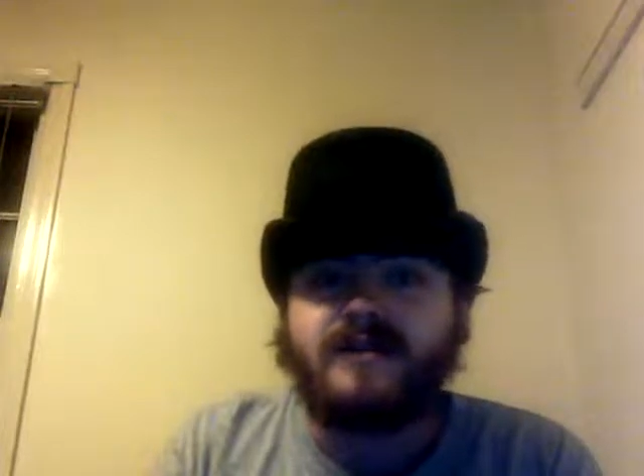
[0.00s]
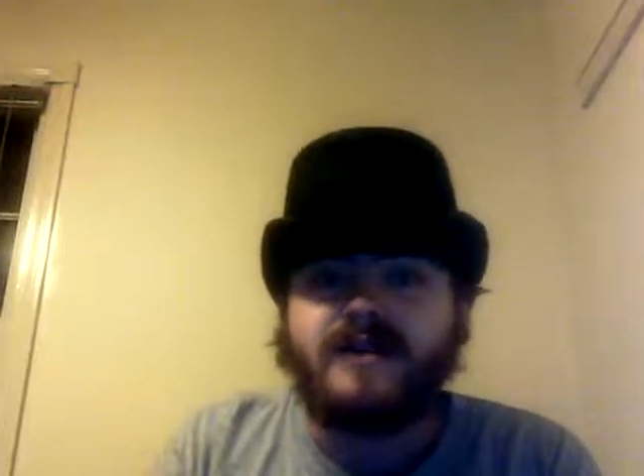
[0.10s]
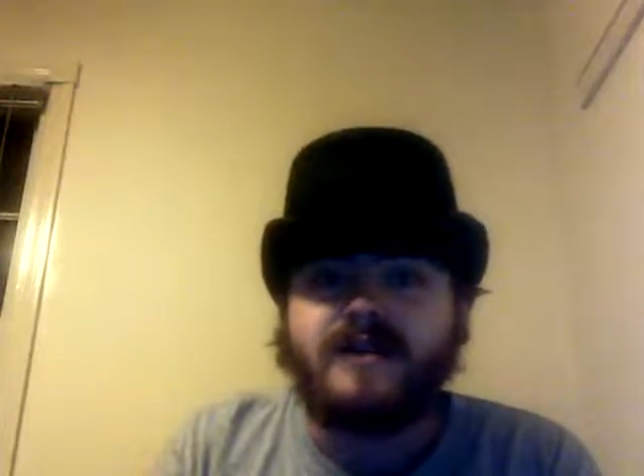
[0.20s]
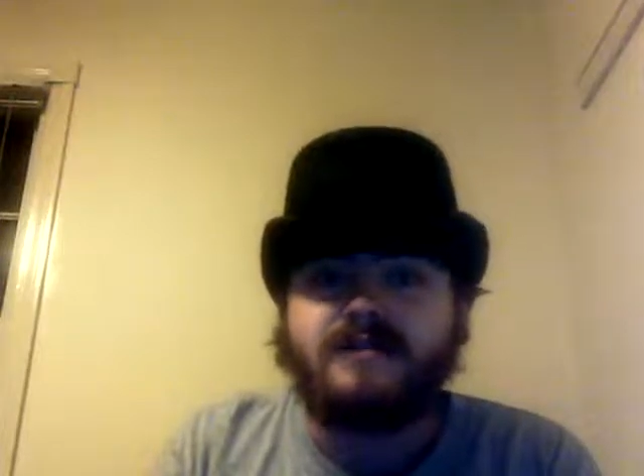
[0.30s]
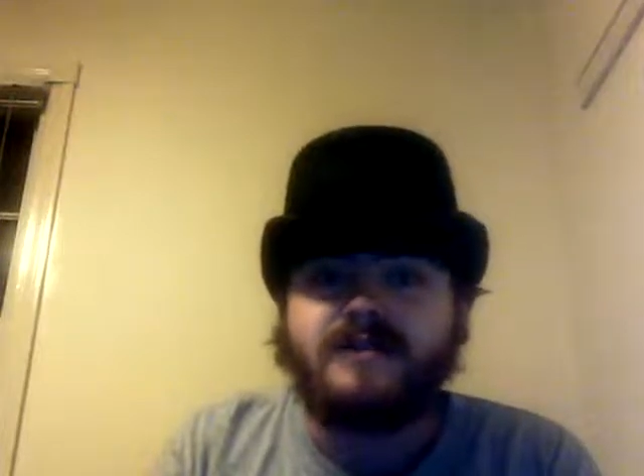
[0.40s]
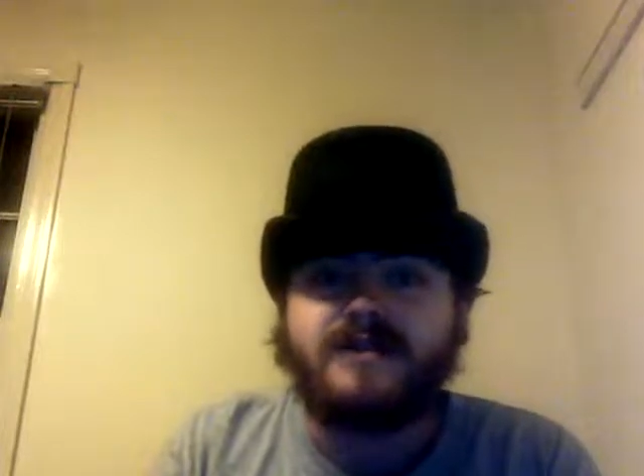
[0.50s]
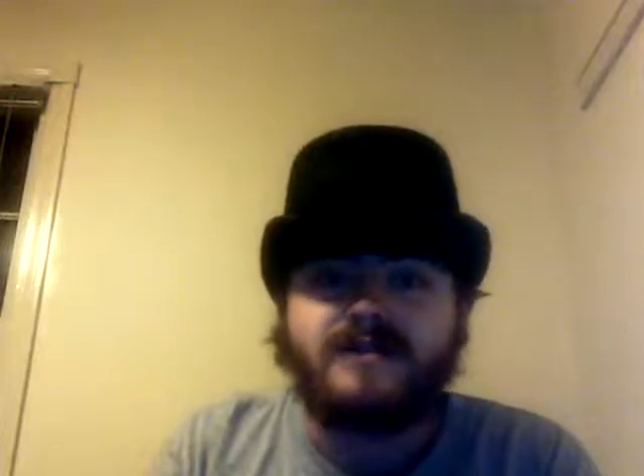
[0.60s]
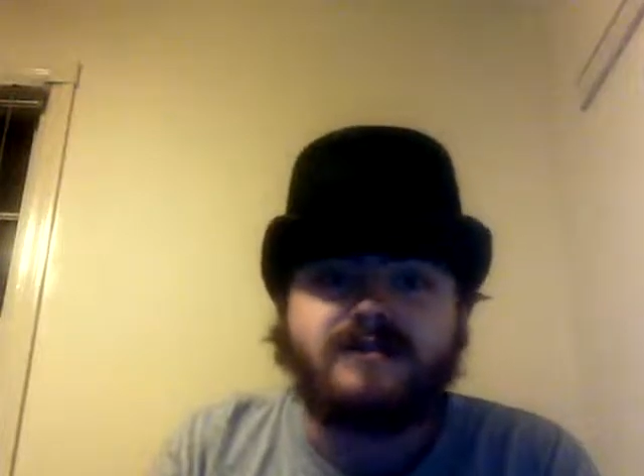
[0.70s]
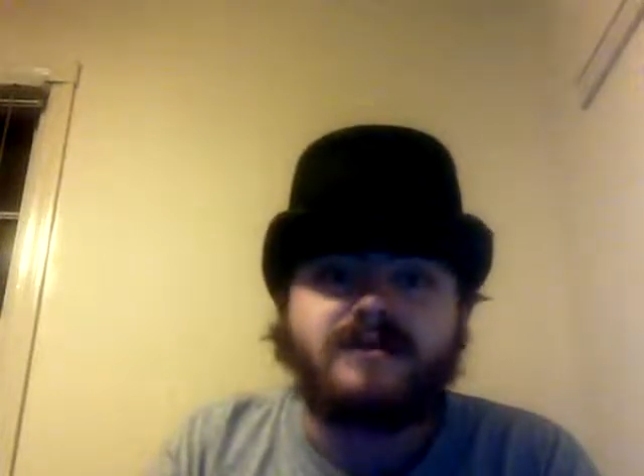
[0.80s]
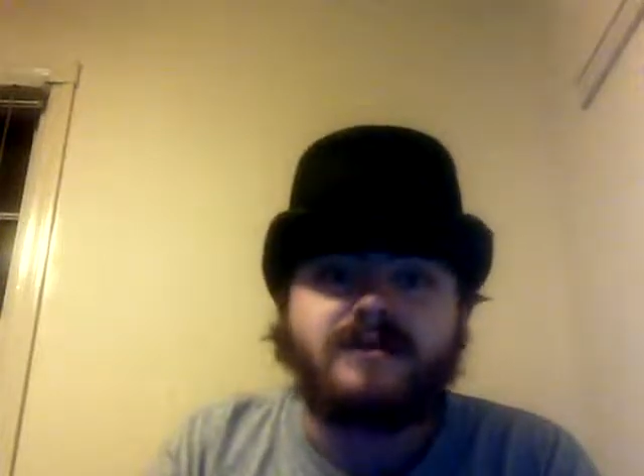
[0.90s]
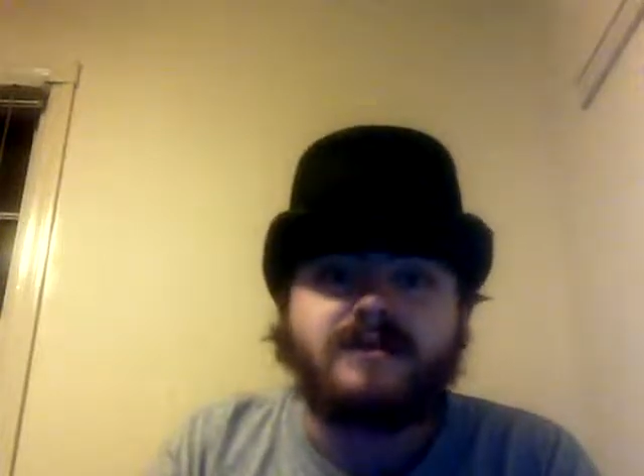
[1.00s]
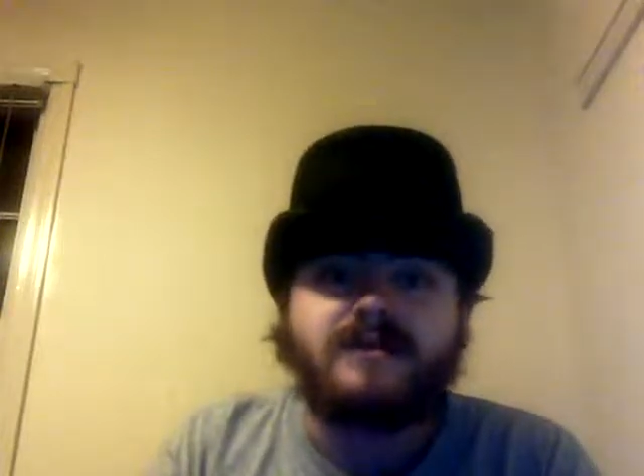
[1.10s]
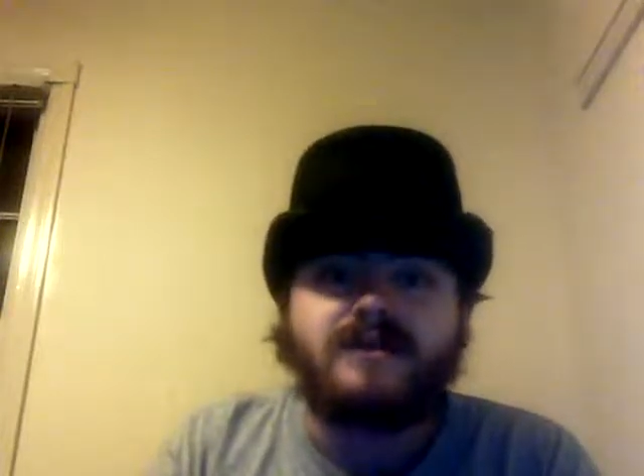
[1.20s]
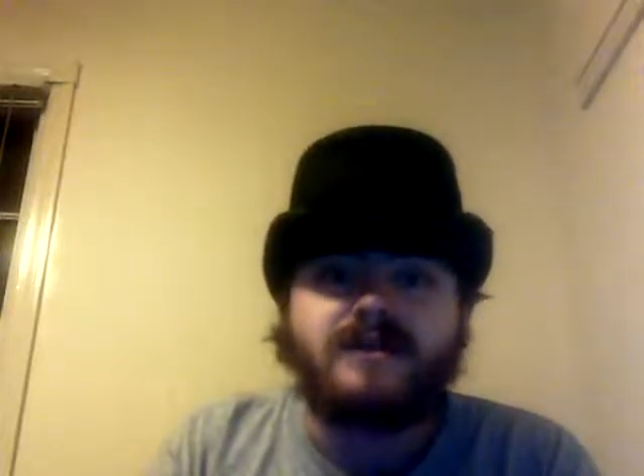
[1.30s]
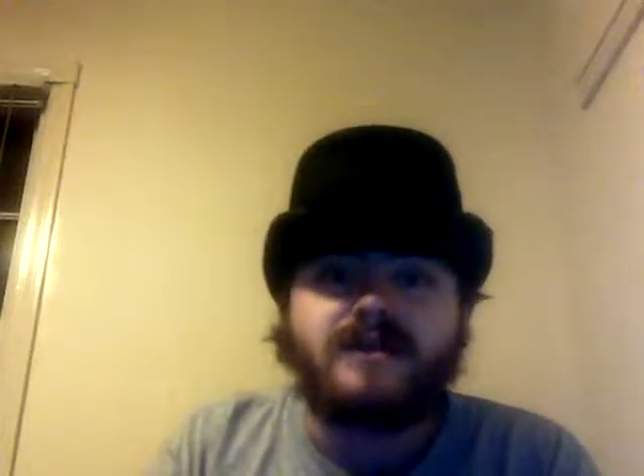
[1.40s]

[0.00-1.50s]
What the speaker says: care about certain things.